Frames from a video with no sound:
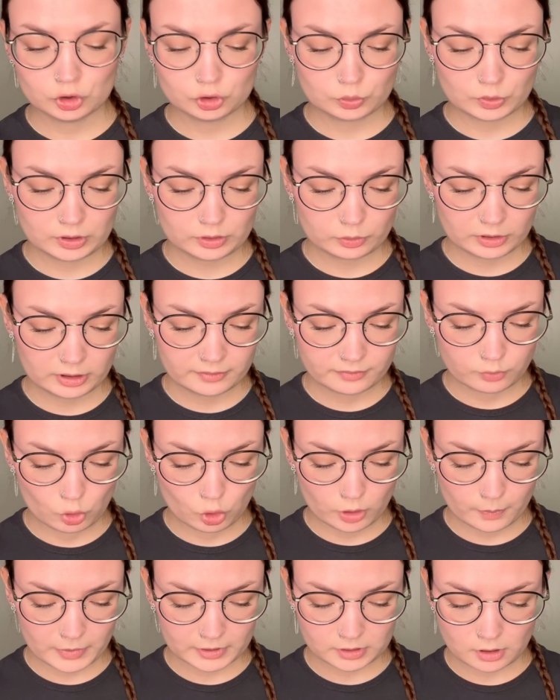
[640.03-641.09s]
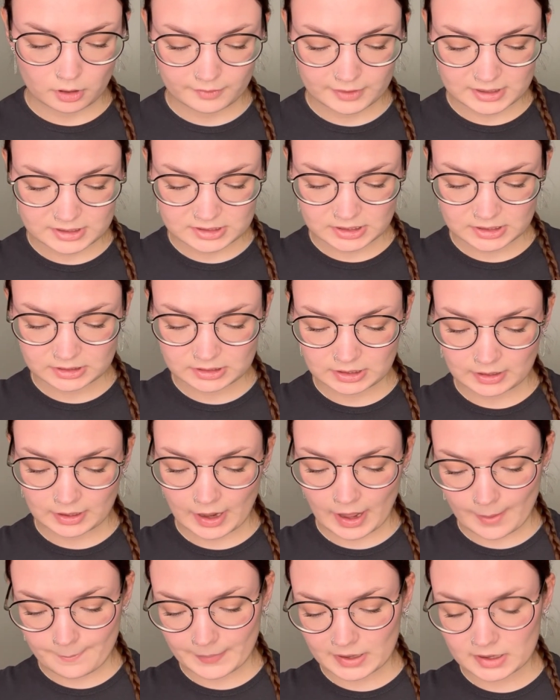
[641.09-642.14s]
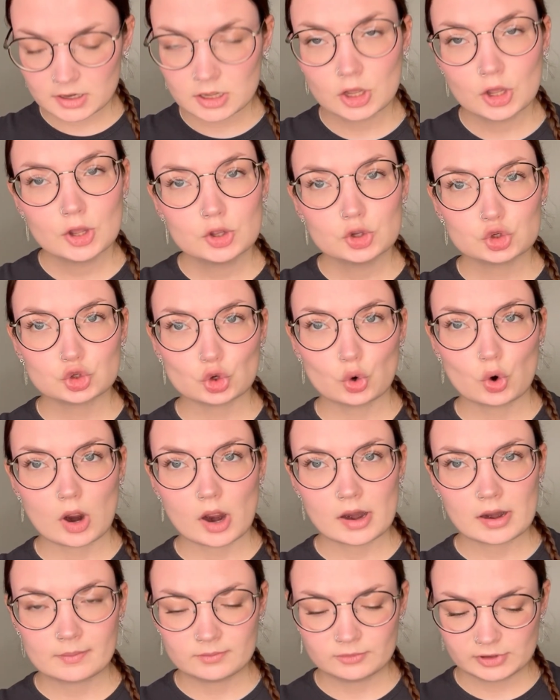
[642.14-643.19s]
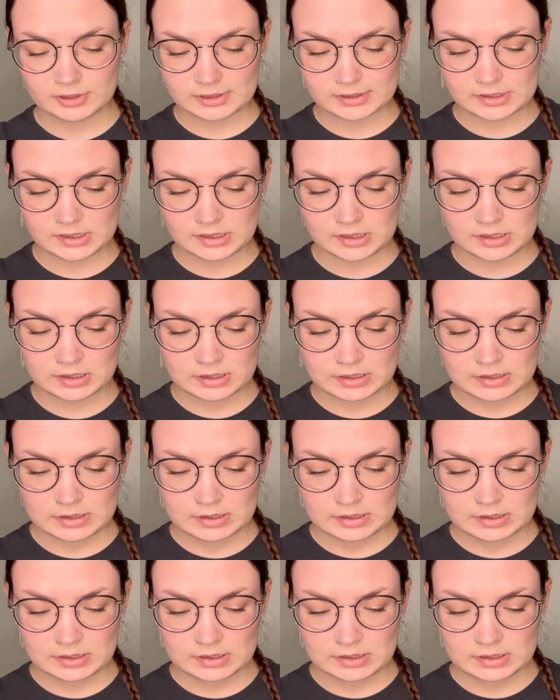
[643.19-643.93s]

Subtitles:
2024, but obviously it didn't happen, so I am really